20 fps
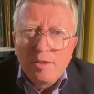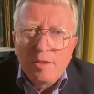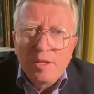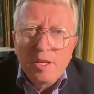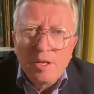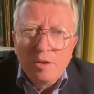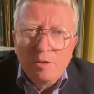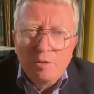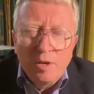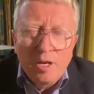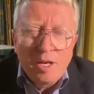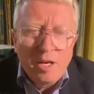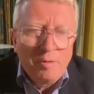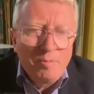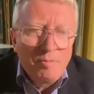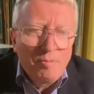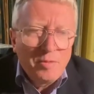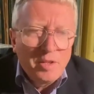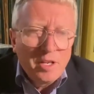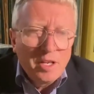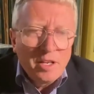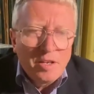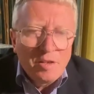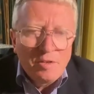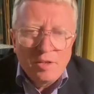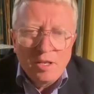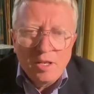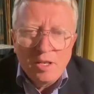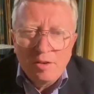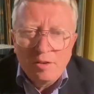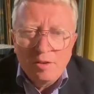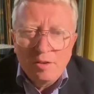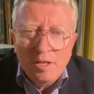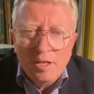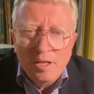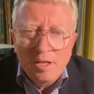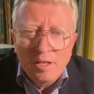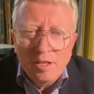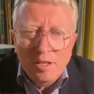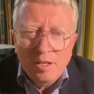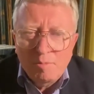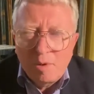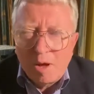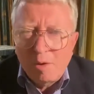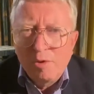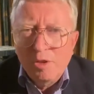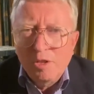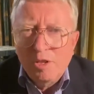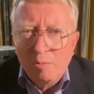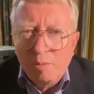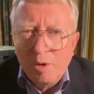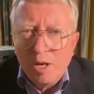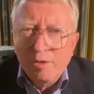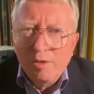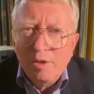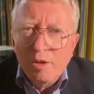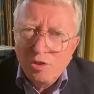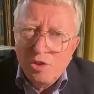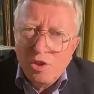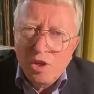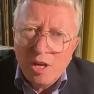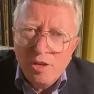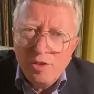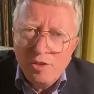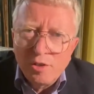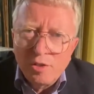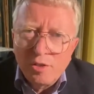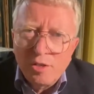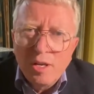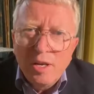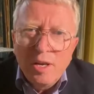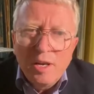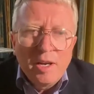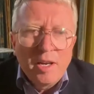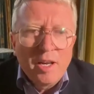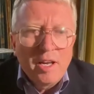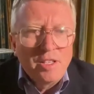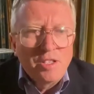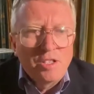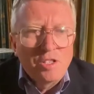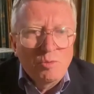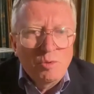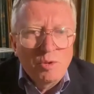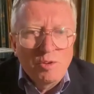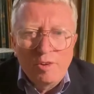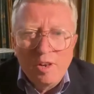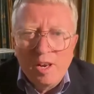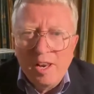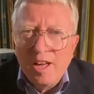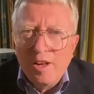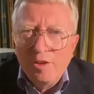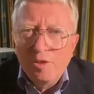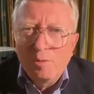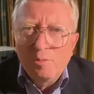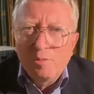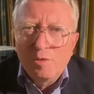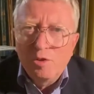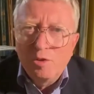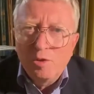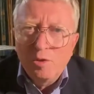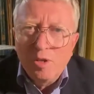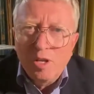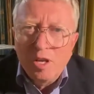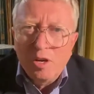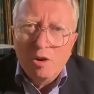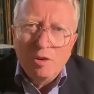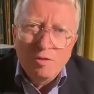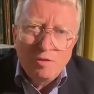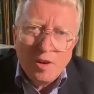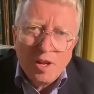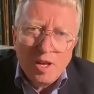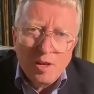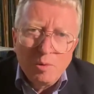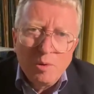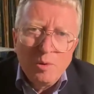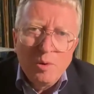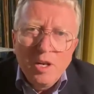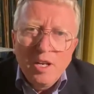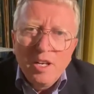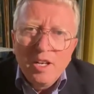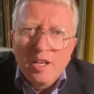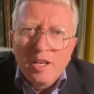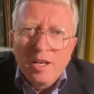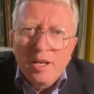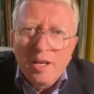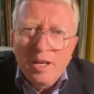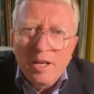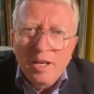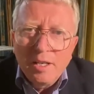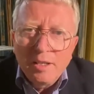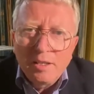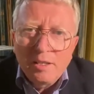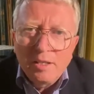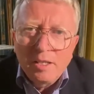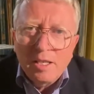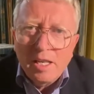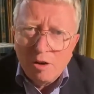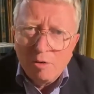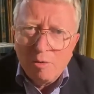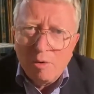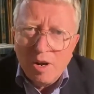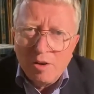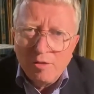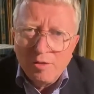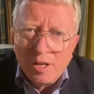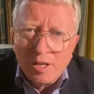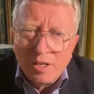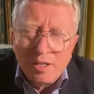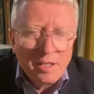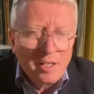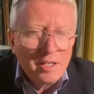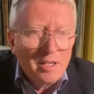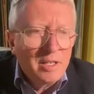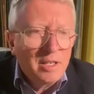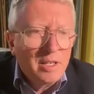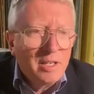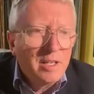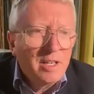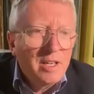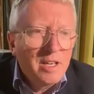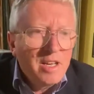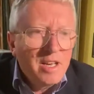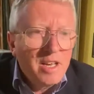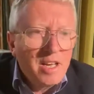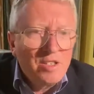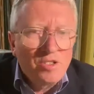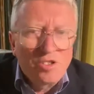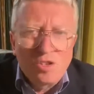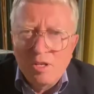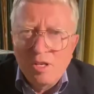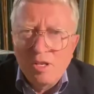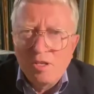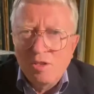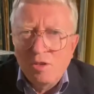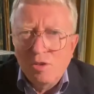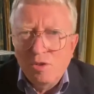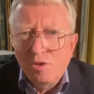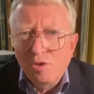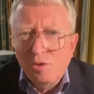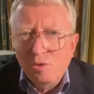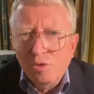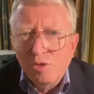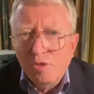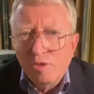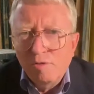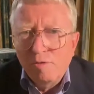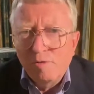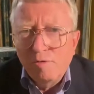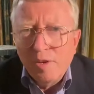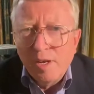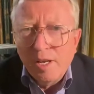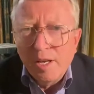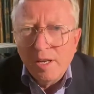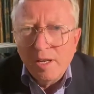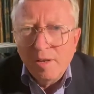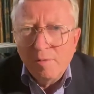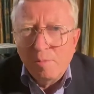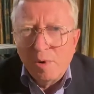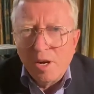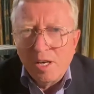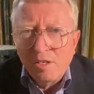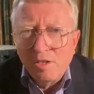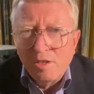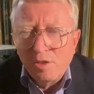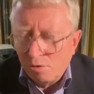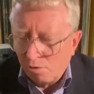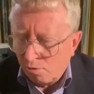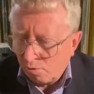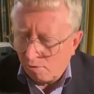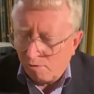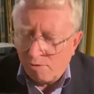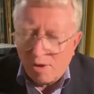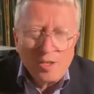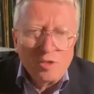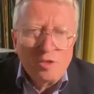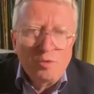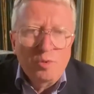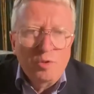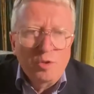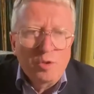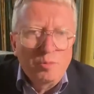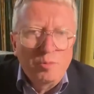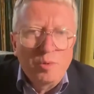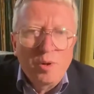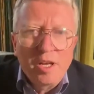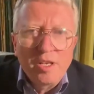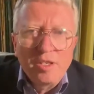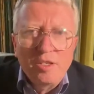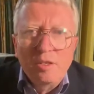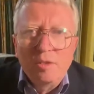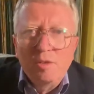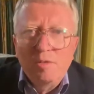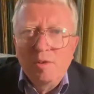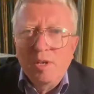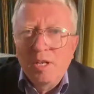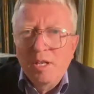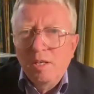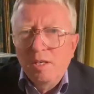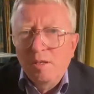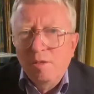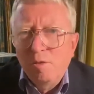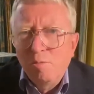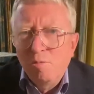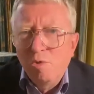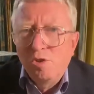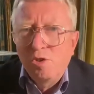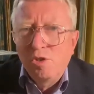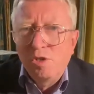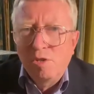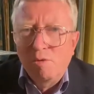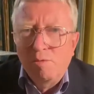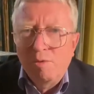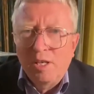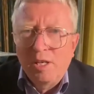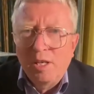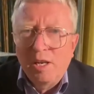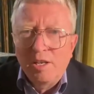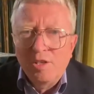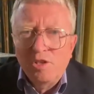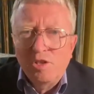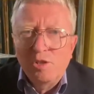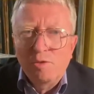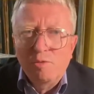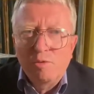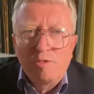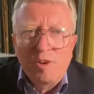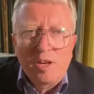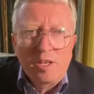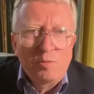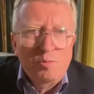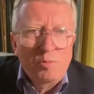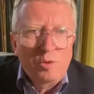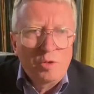the public about those changes. And so we've allowed them to do that off-label to get around that. And so these are the sorts of practices we've had to put in place and emergency regulations we've had to